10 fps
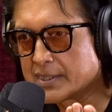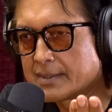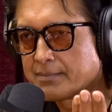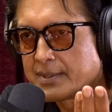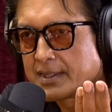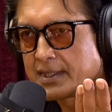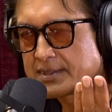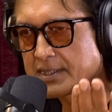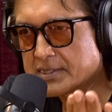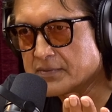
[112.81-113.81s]
them and
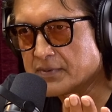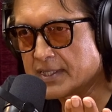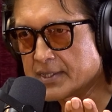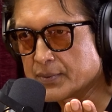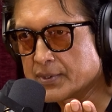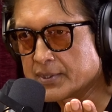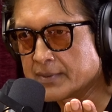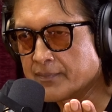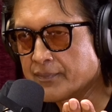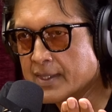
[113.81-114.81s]
identifying with
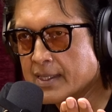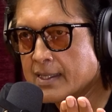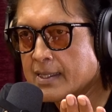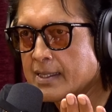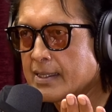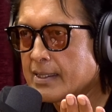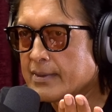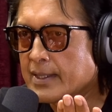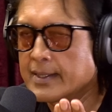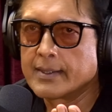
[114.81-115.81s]
them,
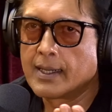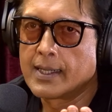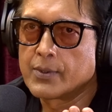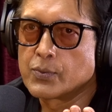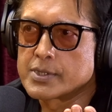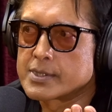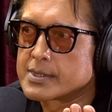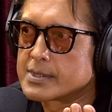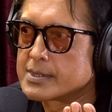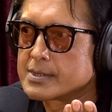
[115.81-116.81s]
then I
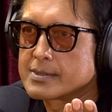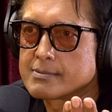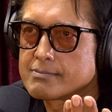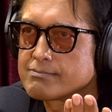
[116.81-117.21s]
was...